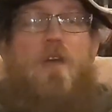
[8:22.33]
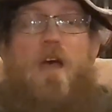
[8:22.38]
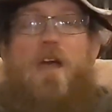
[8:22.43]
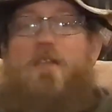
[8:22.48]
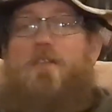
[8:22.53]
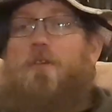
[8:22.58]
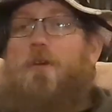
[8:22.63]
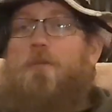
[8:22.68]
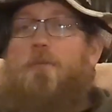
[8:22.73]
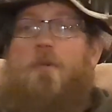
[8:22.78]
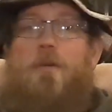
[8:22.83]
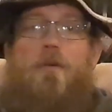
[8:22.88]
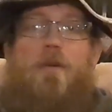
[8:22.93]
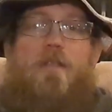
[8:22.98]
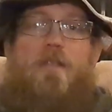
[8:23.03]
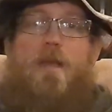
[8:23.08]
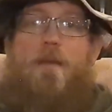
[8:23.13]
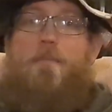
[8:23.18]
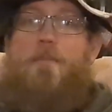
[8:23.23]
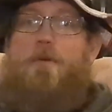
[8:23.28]
I don't
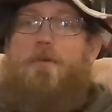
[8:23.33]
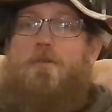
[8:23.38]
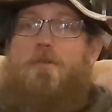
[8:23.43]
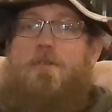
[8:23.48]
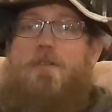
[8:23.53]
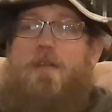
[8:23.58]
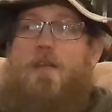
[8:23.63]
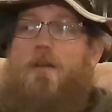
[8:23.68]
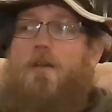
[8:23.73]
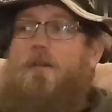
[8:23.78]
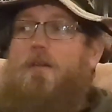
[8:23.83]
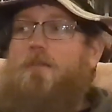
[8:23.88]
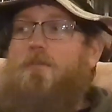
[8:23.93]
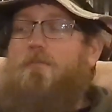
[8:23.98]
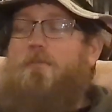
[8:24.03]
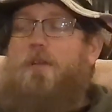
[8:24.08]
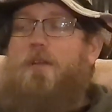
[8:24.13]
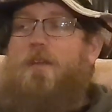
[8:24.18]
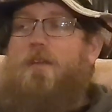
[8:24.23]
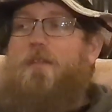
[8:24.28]
regret that purchase at
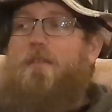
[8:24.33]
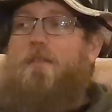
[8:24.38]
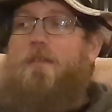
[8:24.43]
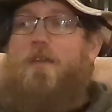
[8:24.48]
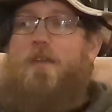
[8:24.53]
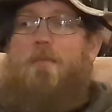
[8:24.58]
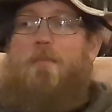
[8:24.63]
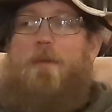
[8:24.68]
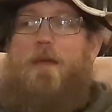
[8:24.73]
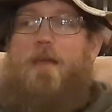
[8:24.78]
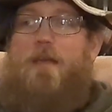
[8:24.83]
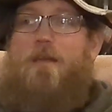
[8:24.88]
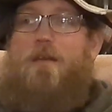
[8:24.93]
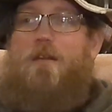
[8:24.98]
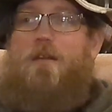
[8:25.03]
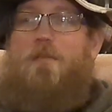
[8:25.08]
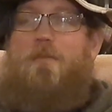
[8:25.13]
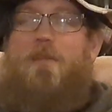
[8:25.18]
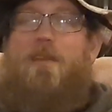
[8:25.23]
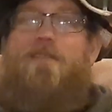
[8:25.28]
all. Thinking back
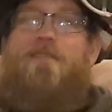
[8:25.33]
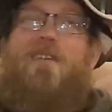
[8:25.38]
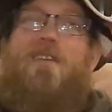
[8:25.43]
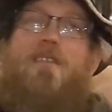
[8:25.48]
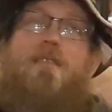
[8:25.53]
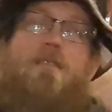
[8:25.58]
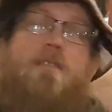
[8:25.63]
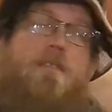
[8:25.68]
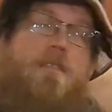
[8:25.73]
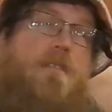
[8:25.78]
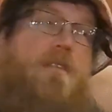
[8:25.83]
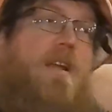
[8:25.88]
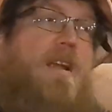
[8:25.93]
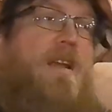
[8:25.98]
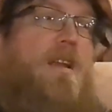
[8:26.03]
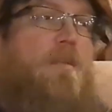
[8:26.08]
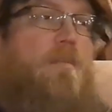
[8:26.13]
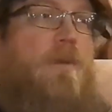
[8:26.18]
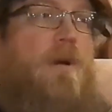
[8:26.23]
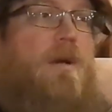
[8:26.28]
on it, like
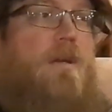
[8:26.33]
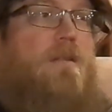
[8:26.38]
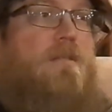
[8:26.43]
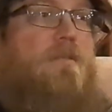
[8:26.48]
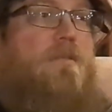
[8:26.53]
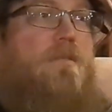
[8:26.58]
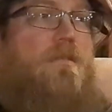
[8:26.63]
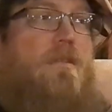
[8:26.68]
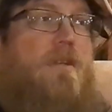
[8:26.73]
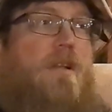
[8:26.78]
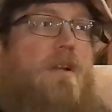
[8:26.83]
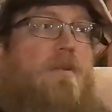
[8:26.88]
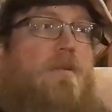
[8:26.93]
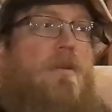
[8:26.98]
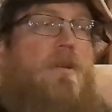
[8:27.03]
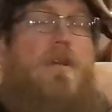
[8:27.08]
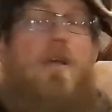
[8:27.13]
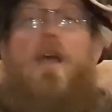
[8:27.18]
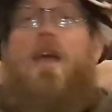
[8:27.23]
90 bucks, you know.